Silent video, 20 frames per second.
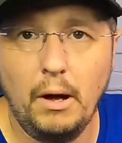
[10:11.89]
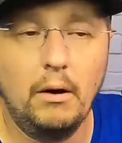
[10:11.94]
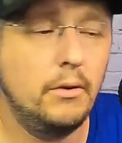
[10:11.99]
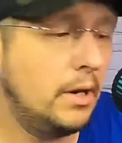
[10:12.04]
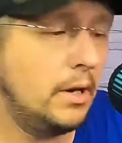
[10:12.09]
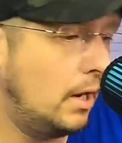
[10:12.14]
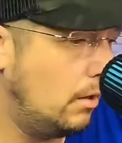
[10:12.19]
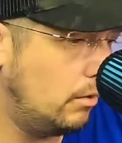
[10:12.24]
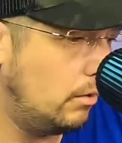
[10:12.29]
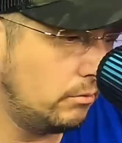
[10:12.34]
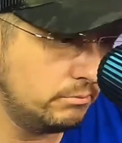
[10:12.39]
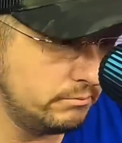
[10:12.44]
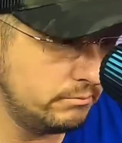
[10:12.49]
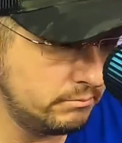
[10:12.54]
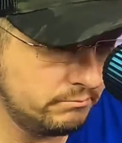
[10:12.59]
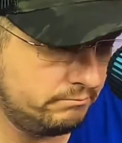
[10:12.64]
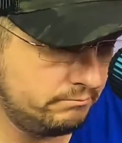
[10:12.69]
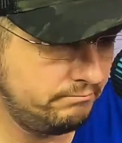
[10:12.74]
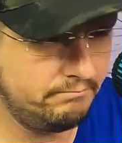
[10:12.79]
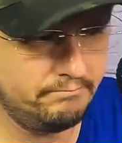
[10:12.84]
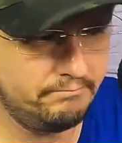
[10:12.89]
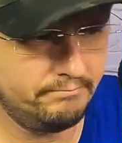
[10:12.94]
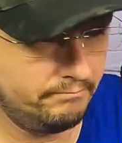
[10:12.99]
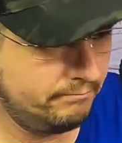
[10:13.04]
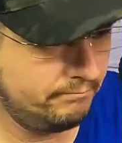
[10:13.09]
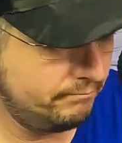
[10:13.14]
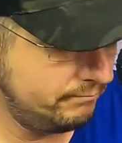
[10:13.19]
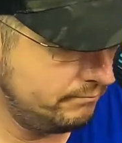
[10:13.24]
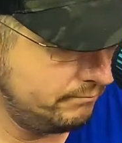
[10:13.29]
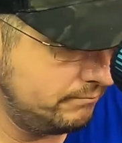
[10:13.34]
Now,
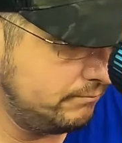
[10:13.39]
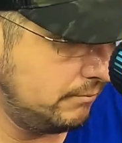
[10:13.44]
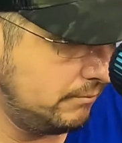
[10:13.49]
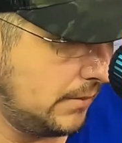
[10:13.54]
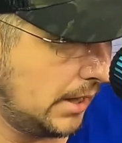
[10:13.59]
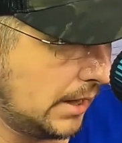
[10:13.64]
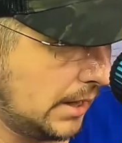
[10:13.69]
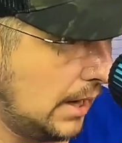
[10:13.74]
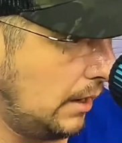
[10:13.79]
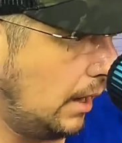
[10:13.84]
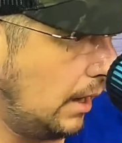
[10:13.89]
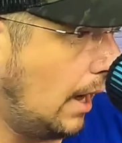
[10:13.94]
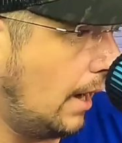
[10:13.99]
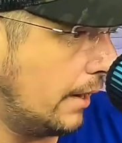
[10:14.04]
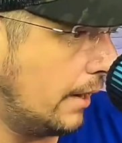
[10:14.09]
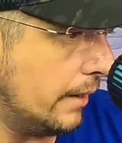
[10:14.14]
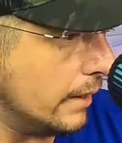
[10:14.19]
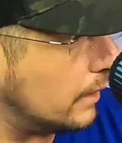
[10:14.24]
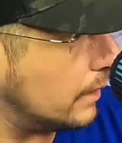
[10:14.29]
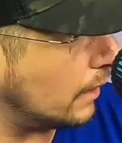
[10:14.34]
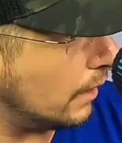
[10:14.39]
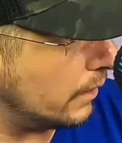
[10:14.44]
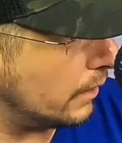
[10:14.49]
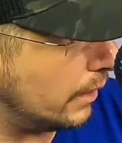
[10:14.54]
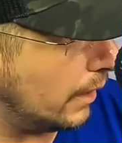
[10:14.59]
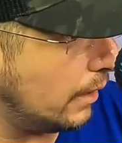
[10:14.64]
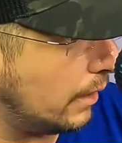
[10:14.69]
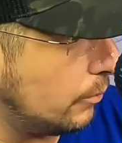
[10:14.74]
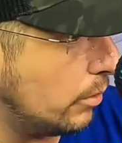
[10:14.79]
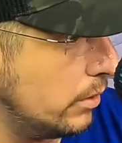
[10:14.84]
I got a lot of heat on
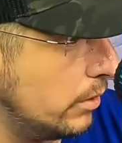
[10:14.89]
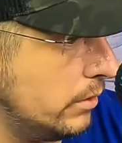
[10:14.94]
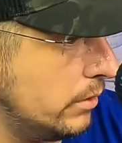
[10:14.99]
that one.